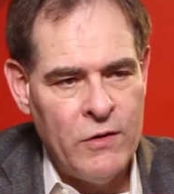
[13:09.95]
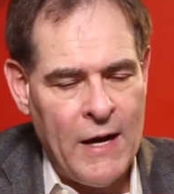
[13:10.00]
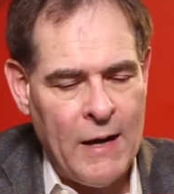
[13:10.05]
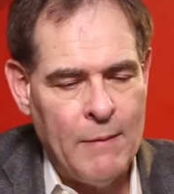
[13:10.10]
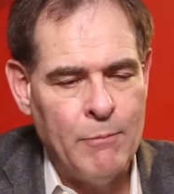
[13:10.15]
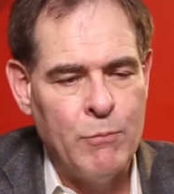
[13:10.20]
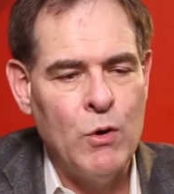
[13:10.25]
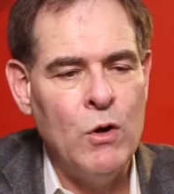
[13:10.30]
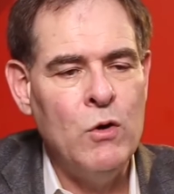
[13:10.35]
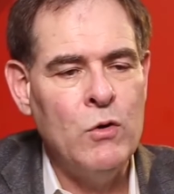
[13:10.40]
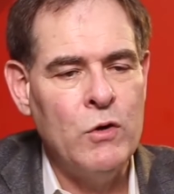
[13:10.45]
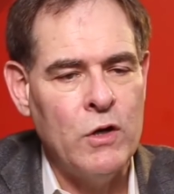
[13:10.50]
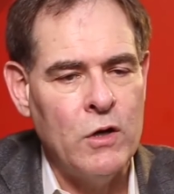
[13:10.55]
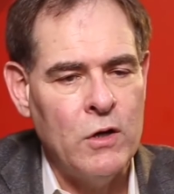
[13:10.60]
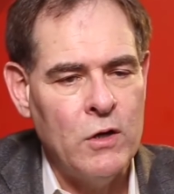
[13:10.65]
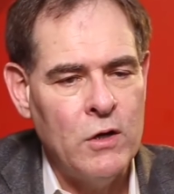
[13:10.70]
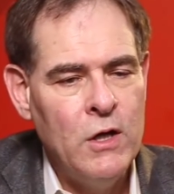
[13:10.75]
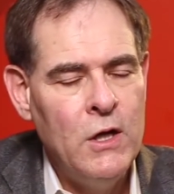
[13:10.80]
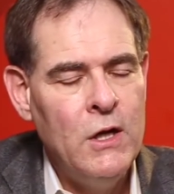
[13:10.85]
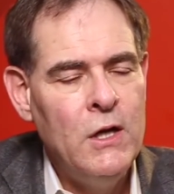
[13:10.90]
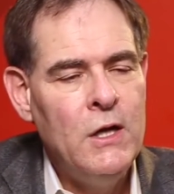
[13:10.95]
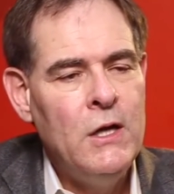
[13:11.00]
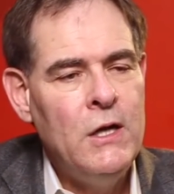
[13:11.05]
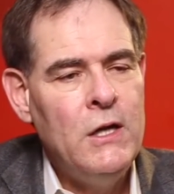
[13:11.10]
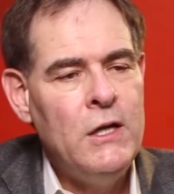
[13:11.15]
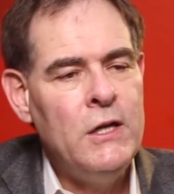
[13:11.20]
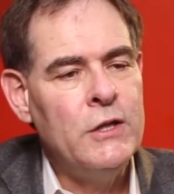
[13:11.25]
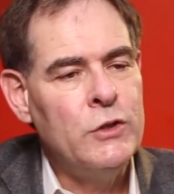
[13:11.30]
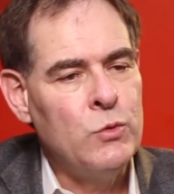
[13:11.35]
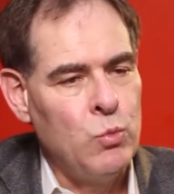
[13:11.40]
that broker
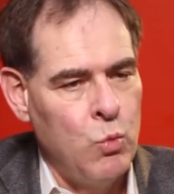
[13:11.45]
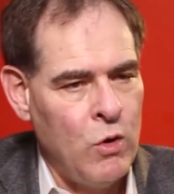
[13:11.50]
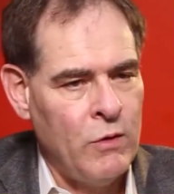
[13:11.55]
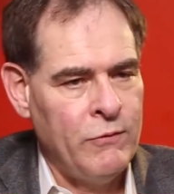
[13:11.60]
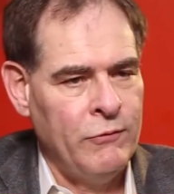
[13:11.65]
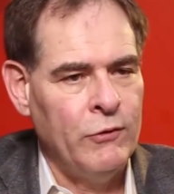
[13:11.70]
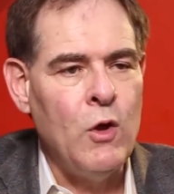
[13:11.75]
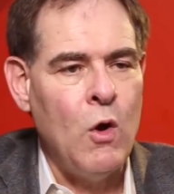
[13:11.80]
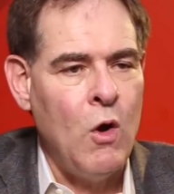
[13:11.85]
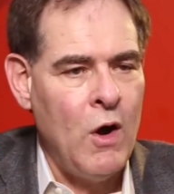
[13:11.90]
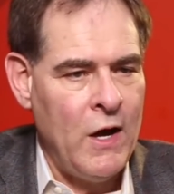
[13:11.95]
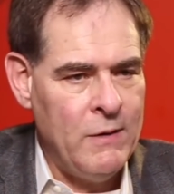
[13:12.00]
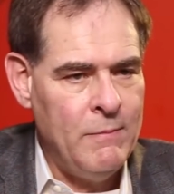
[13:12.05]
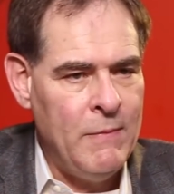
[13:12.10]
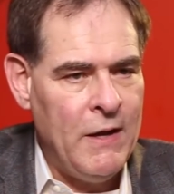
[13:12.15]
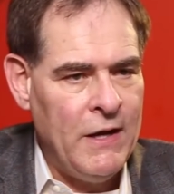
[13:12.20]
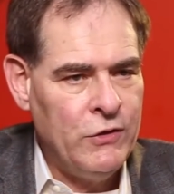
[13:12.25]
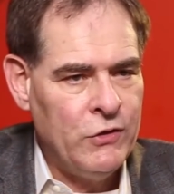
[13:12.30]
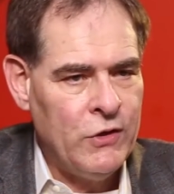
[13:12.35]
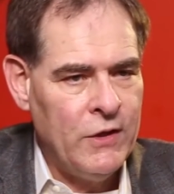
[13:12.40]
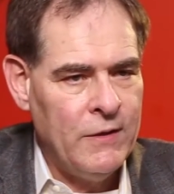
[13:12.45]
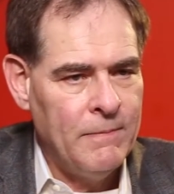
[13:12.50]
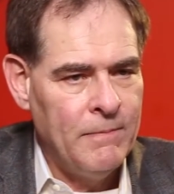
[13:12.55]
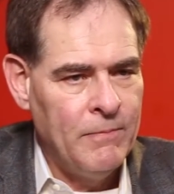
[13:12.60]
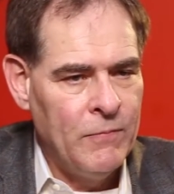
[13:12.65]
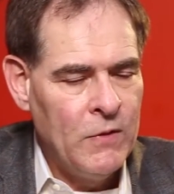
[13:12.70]
is workflow automation.